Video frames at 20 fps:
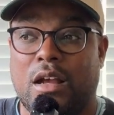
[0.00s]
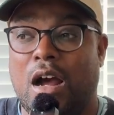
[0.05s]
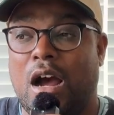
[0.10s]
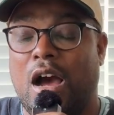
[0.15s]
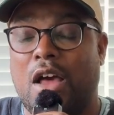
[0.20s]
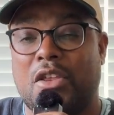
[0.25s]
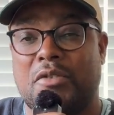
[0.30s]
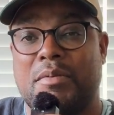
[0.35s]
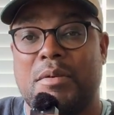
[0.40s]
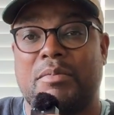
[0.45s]

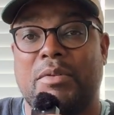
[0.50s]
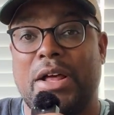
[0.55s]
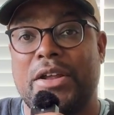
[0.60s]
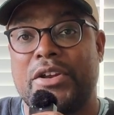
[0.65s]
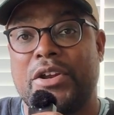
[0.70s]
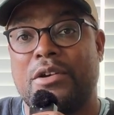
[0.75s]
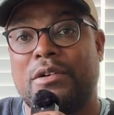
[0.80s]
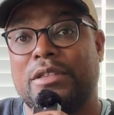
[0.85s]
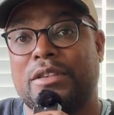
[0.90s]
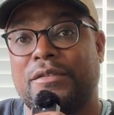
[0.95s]
other people I
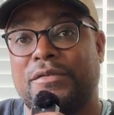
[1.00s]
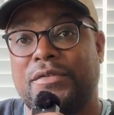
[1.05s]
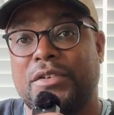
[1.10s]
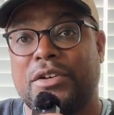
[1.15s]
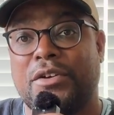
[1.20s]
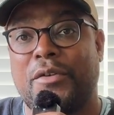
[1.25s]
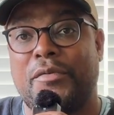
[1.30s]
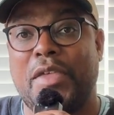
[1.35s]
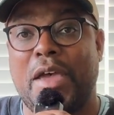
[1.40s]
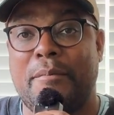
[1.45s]
know in the
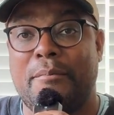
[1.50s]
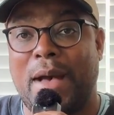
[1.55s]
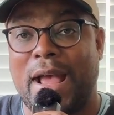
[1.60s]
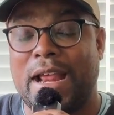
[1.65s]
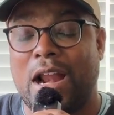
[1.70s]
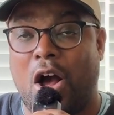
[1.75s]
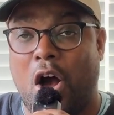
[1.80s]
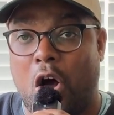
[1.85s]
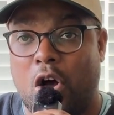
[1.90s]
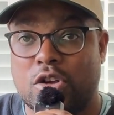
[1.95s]
field that might
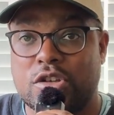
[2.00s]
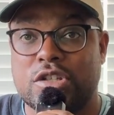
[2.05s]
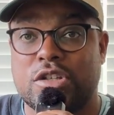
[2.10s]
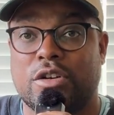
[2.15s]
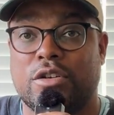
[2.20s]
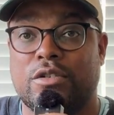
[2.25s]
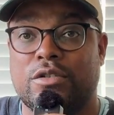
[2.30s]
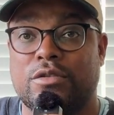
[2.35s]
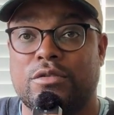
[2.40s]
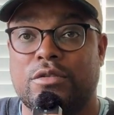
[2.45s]

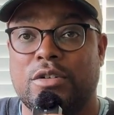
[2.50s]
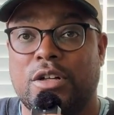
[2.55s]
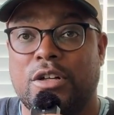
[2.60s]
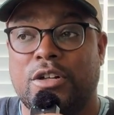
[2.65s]
also